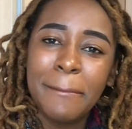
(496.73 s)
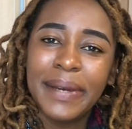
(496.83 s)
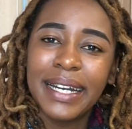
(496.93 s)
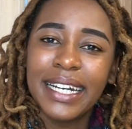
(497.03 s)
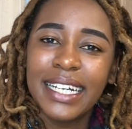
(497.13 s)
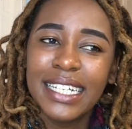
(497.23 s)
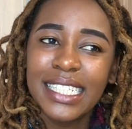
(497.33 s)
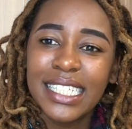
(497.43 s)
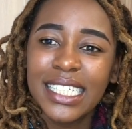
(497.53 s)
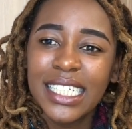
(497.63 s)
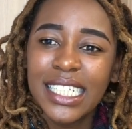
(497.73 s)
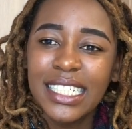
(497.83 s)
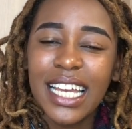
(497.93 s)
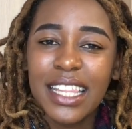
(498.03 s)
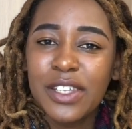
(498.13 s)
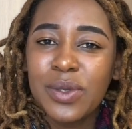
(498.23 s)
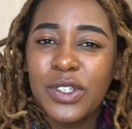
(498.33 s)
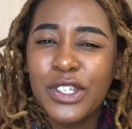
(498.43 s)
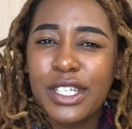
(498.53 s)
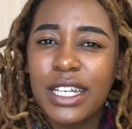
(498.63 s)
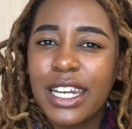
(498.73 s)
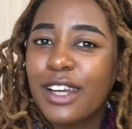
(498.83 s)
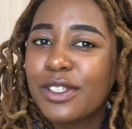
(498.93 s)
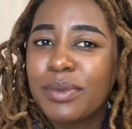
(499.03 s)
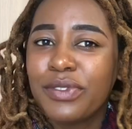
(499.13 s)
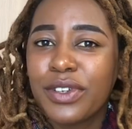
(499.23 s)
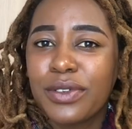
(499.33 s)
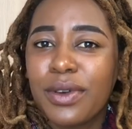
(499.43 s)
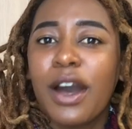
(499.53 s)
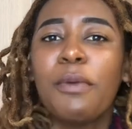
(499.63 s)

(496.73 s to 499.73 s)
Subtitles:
But yeah, this was just an announcement video.